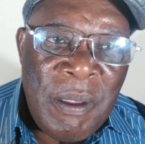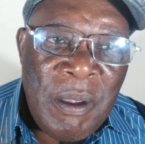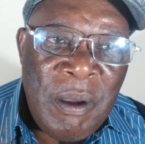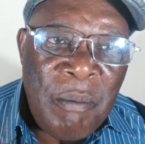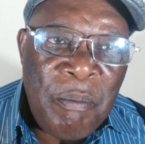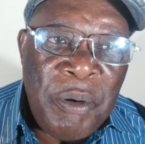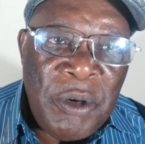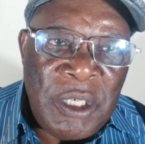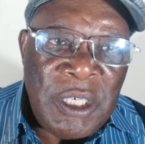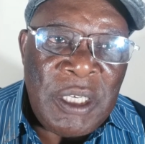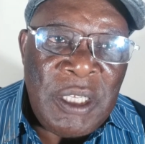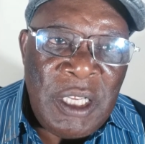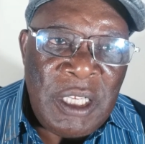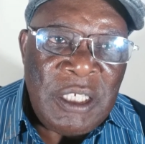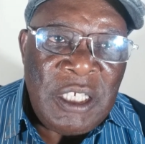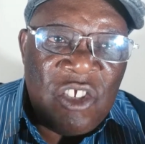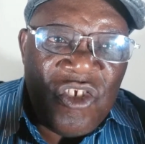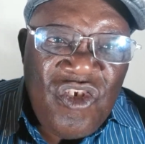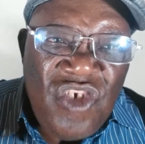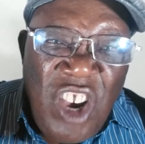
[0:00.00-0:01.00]
Putting there's
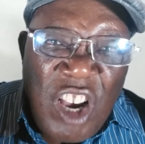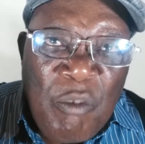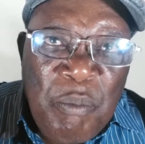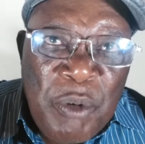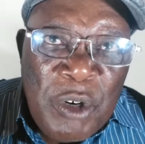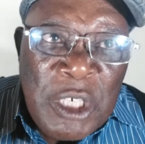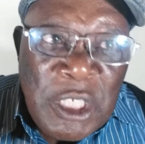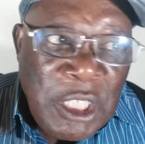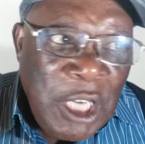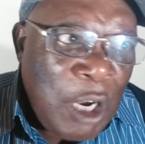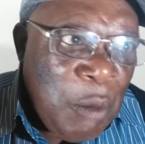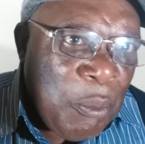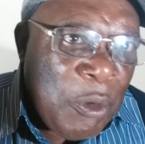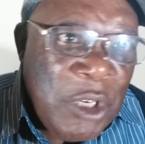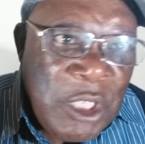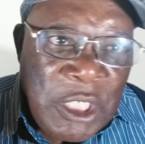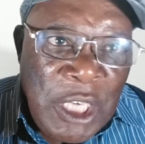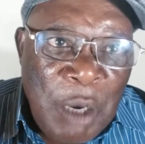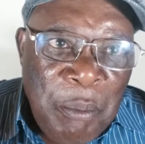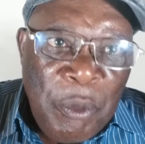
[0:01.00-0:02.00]
a jackpot,
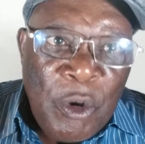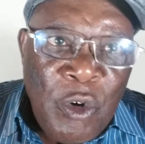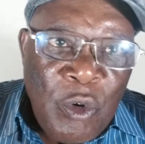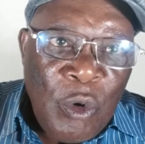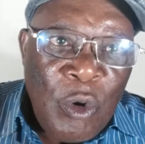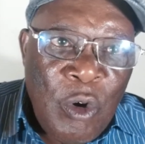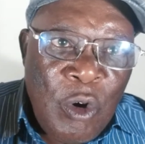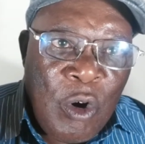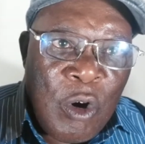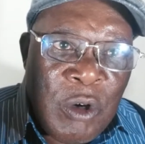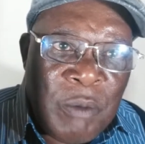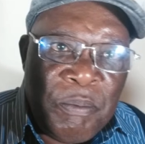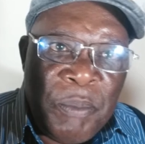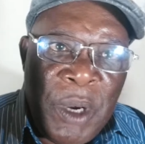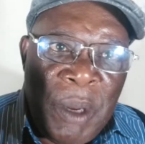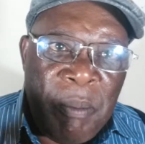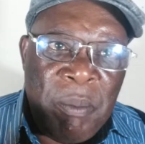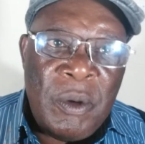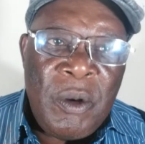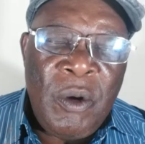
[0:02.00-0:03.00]
oh
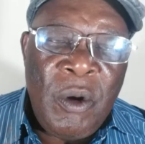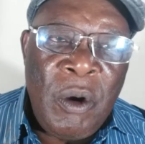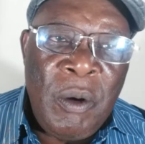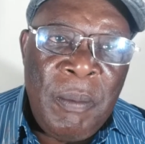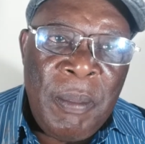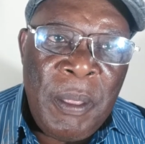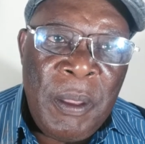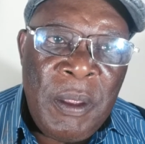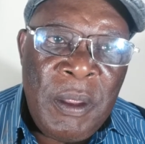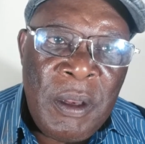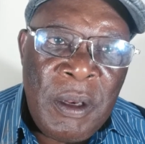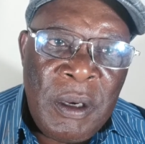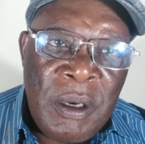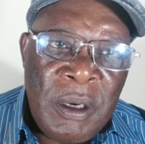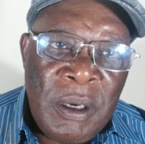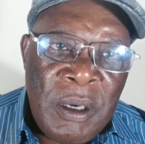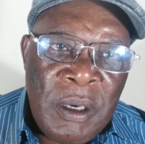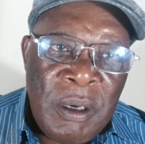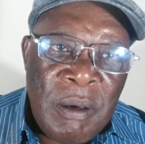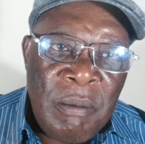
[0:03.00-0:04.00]
God,
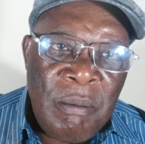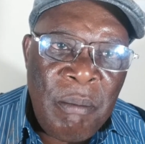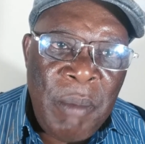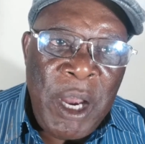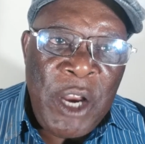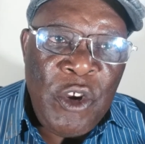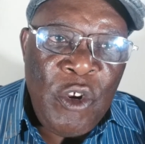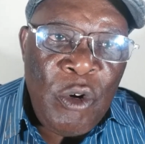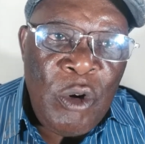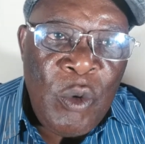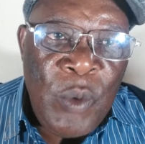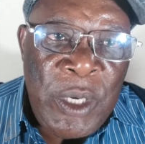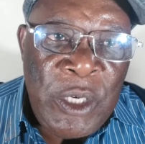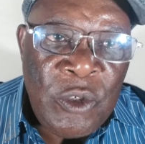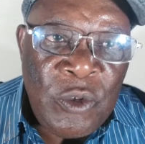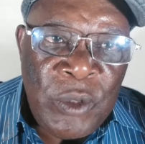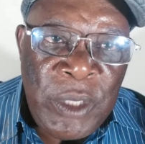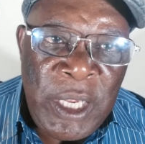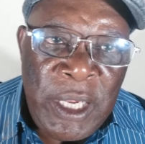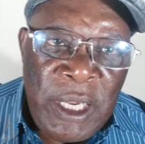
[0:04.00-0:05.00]
Man U will win
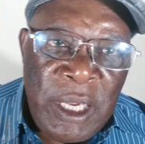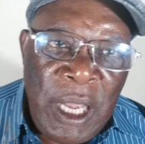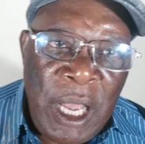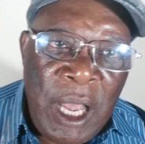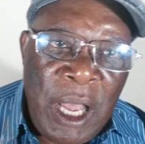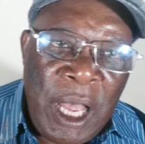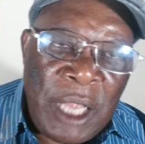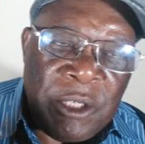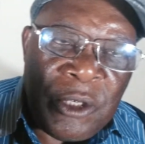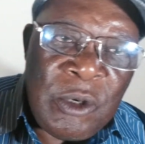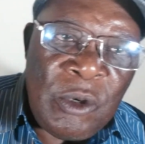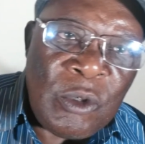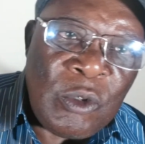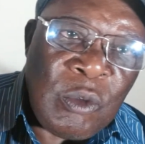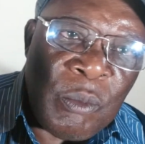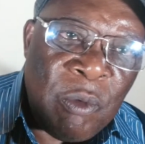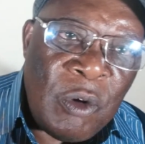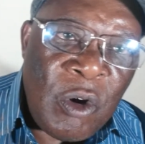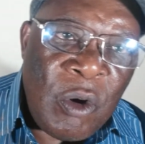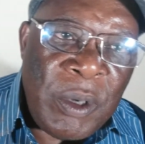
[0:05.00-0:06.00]
today, Arsenal
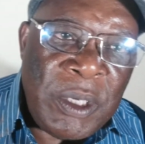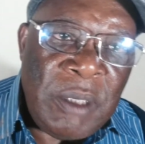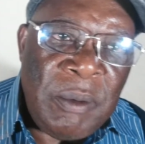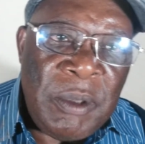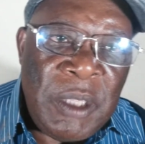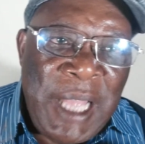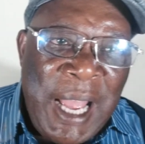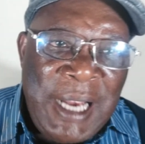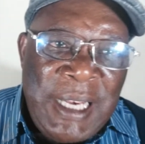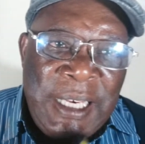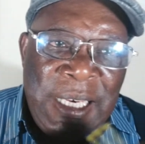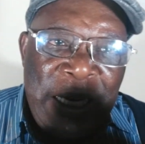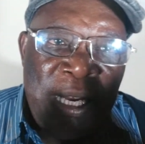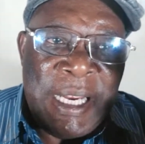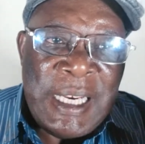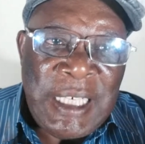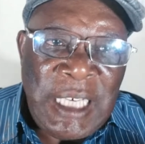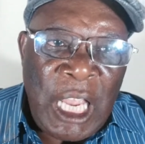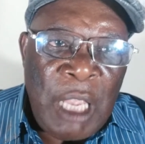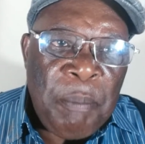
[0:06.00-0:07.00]
tomorrow. That
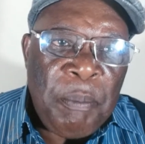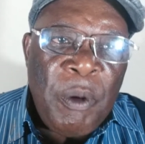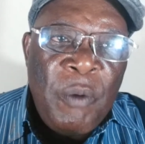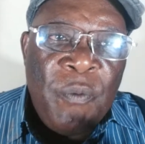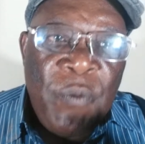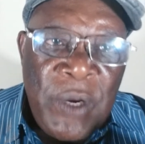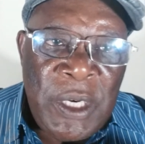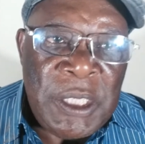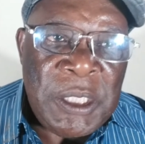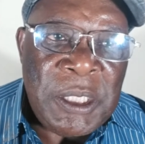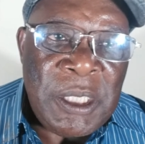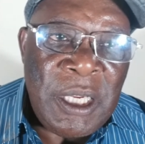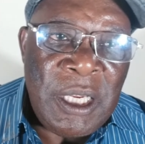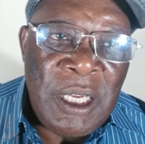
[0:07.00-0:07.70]
type of risk